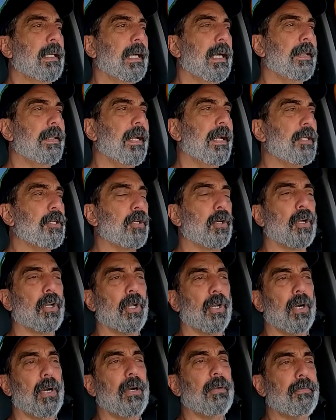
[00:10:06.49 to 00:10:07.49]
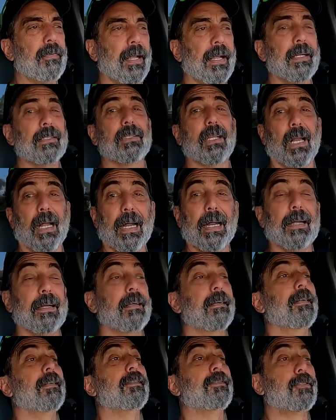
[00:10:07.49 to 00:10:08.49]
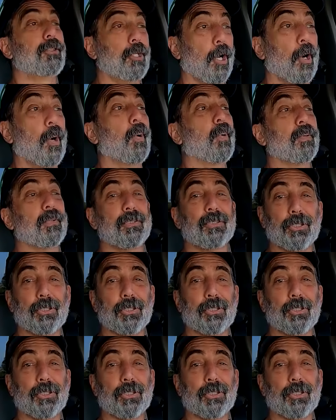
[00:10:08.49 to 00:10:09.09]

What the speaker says: and then you'll learn things like don't